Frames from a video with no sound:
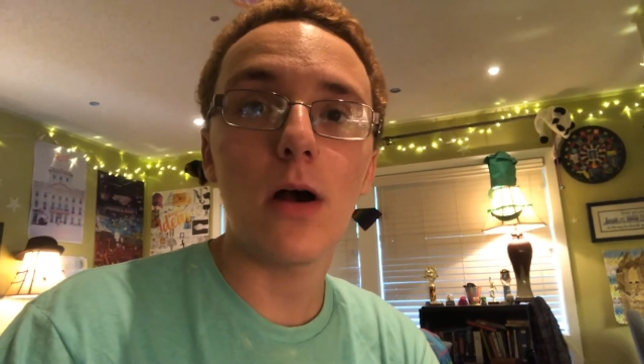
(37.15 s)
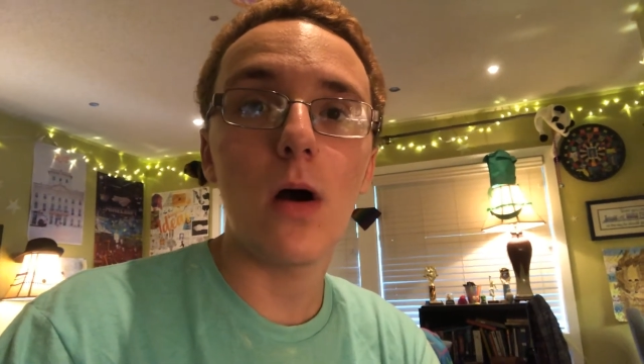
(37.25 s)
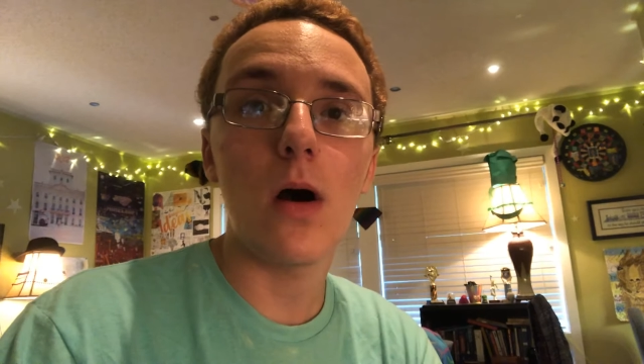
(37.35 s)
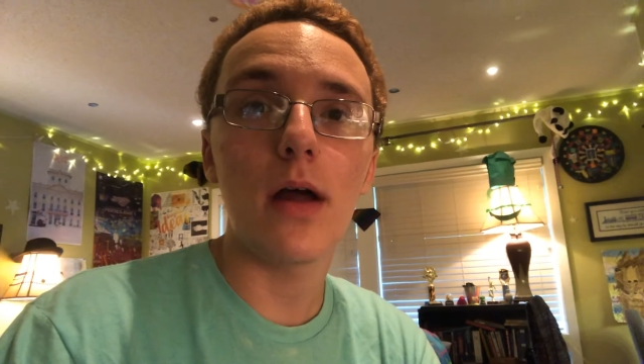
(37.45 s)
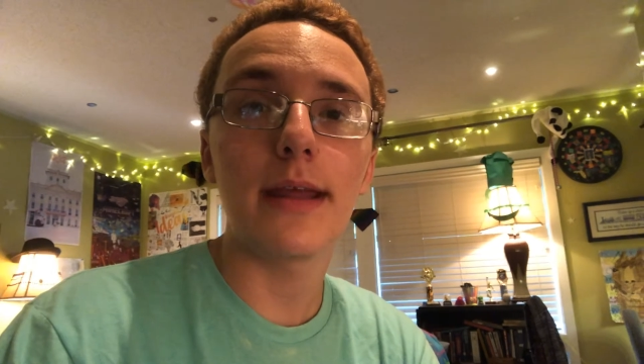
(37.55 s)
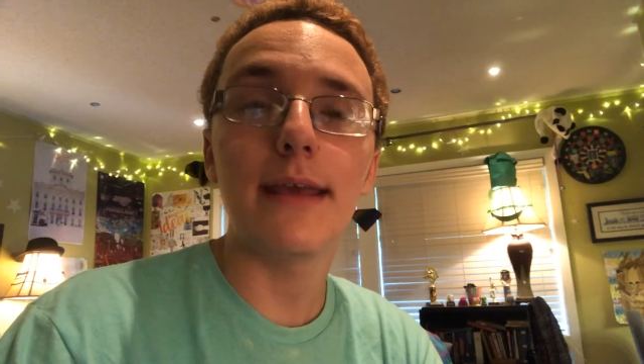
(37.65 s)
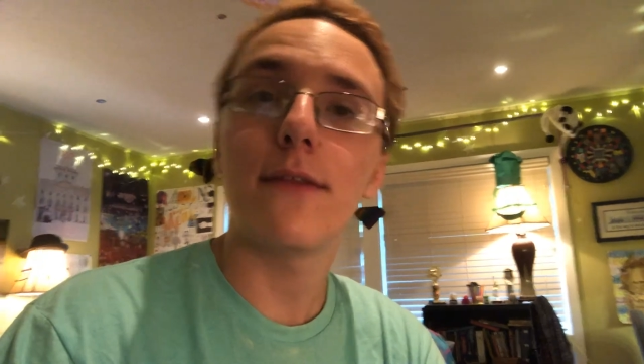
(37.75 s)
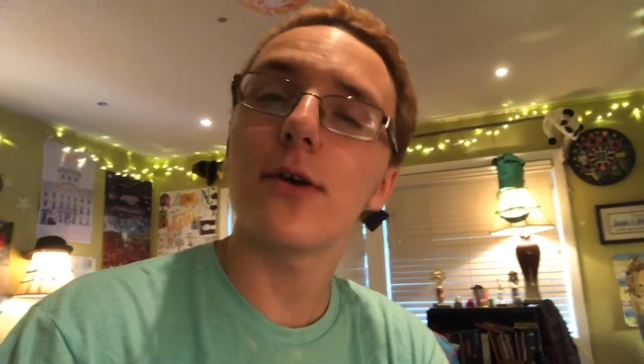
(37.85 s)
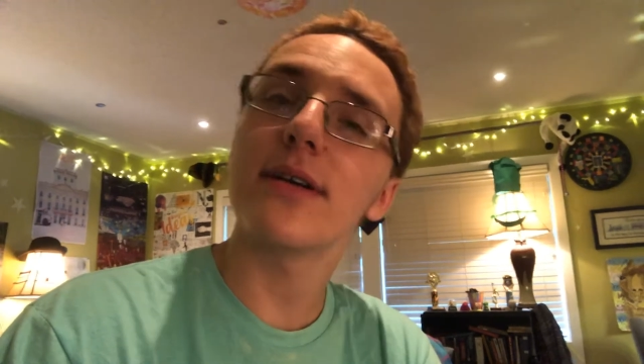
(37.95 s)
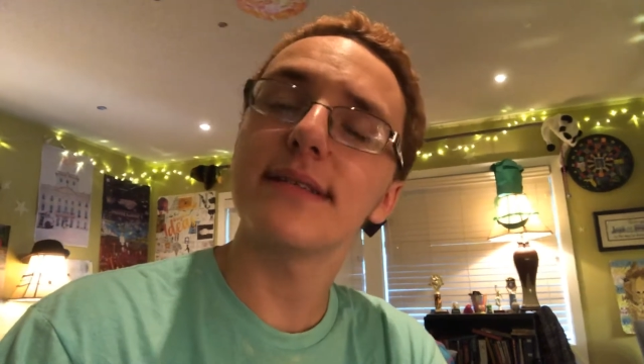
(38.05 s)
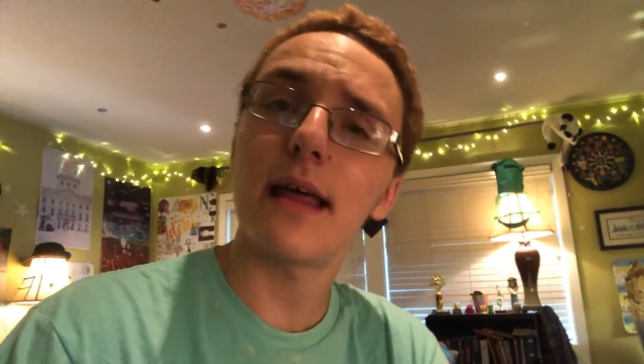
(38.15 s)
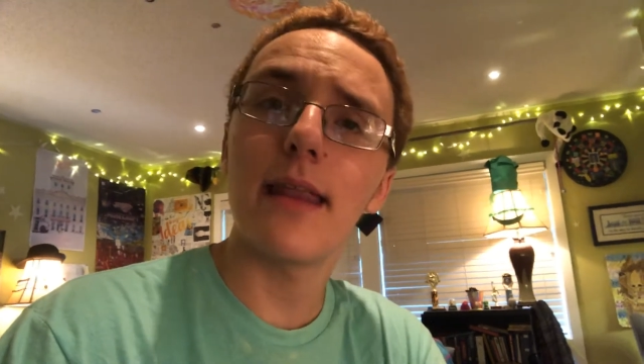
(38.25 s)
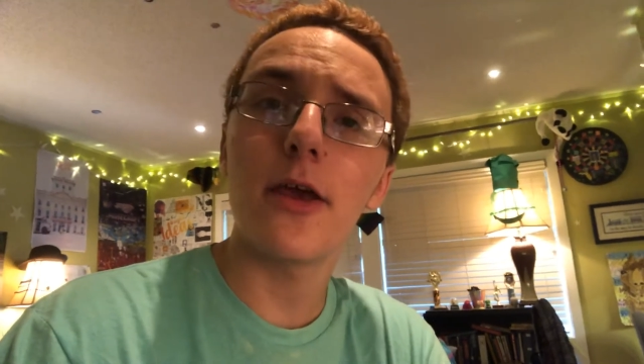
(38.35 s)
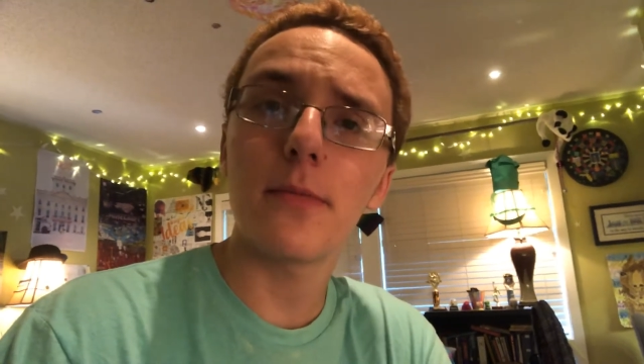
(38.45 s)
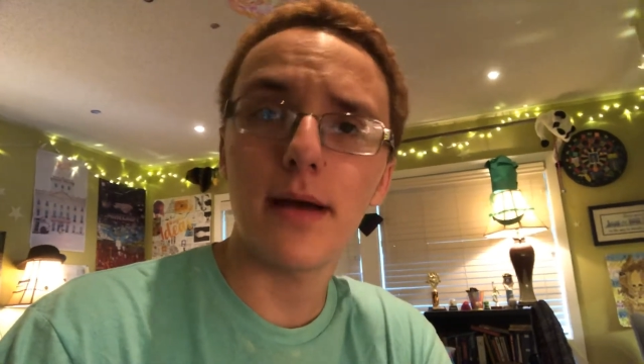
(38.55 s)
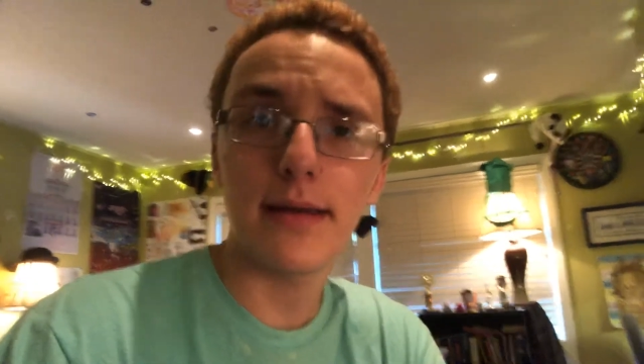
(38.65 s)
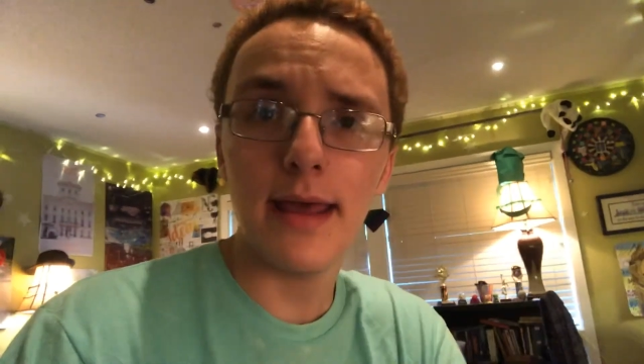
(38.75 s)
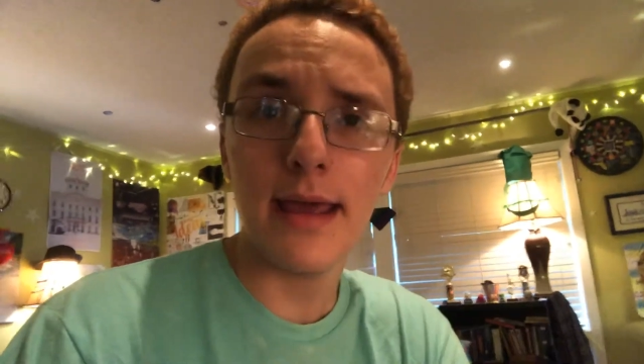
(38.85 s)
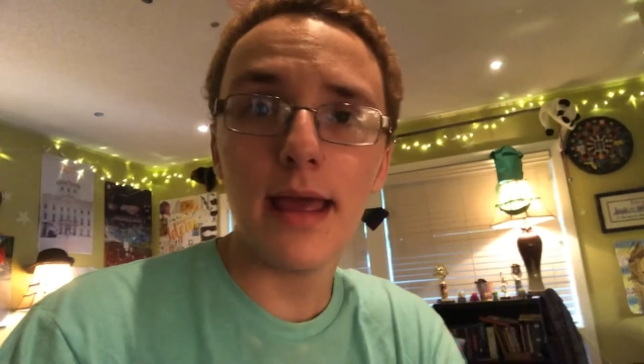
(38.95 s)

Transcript: on either Sunday or Monday,